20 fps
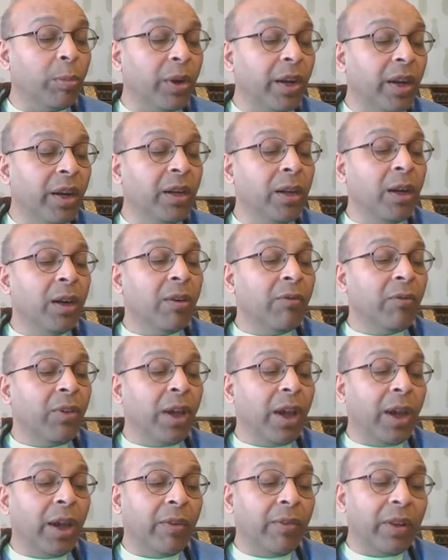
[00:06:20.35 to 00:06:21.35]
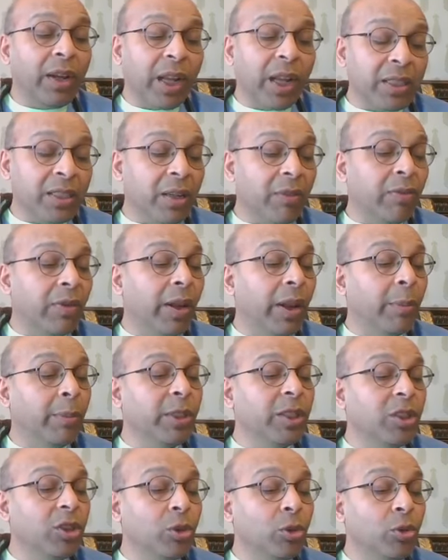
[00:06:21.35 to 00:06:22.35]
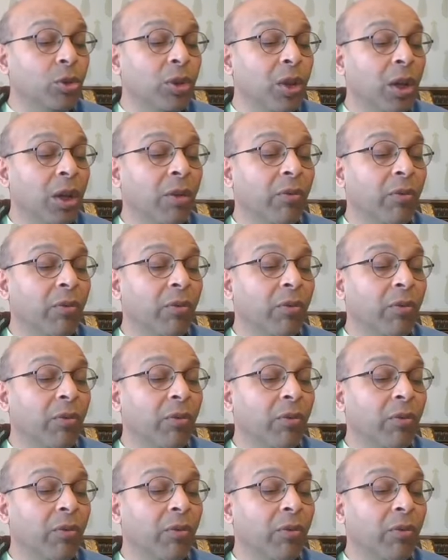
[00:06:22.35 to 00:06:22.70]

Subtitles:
bread, we have lots of lemon juice,